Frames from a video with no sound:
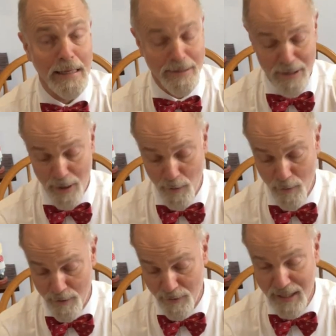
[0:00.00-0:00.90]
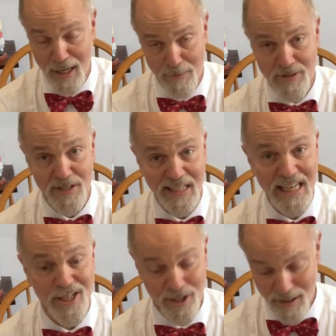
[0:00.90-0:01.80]
So when it comes to the
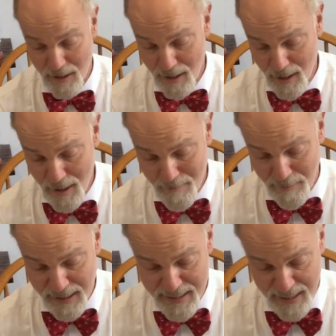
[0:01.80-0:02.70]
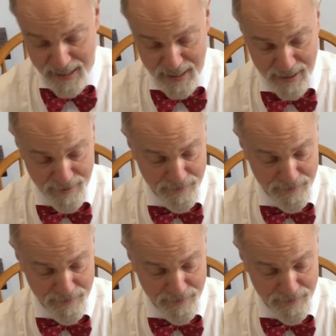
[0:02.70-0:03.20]
kitchen, but uh,